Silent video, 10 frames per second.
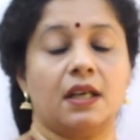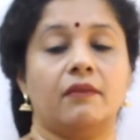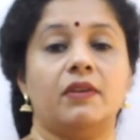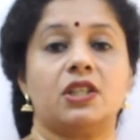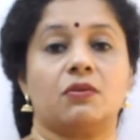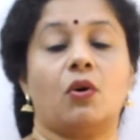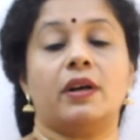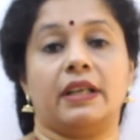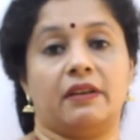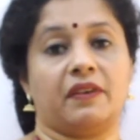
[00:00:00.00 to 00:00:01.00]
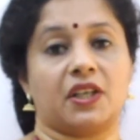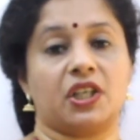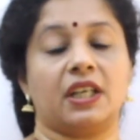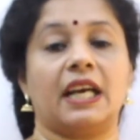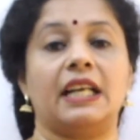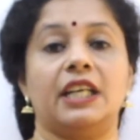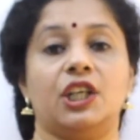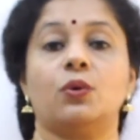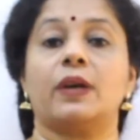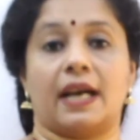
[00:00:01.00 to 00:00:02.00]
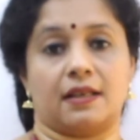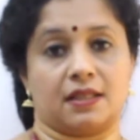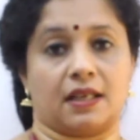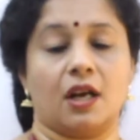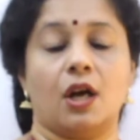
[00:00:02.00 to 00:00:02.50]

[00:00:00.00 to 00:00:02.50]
which on infection can lead to cancer.